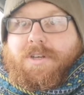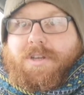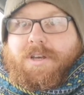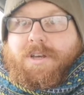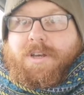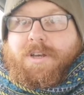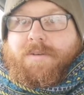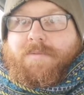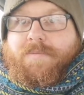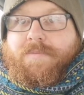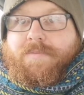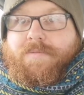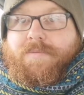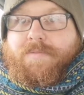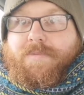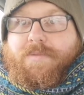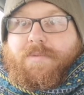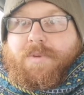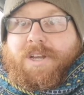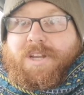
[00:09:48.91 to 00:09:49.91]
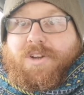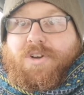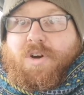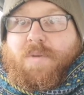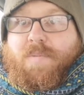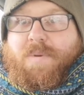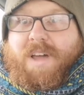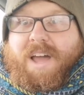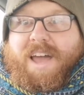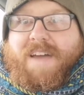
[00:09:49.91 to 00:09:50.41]
We had a
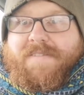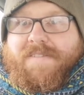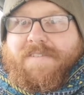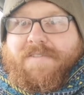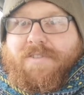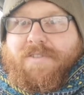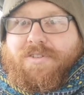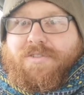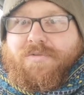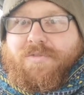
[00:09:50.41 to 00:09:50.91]
couple of heavy frosts